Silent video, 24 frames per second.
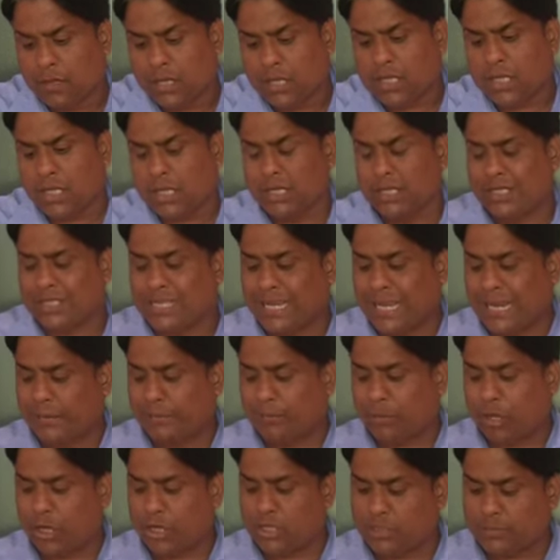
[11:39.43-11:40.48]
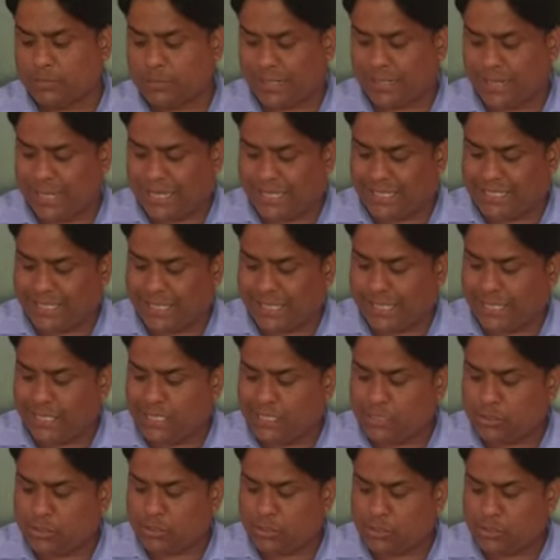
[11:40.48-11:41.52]
and boys in the class
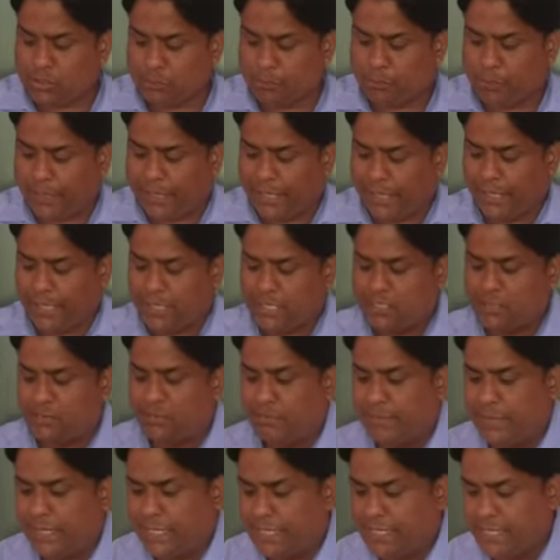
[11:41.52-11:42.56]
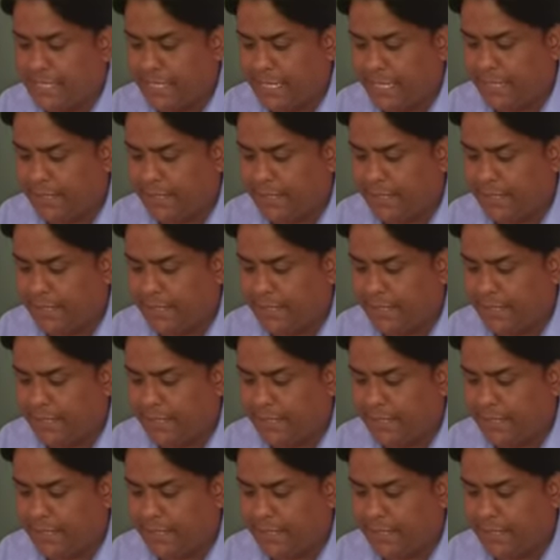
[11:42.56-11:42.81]
8 to please make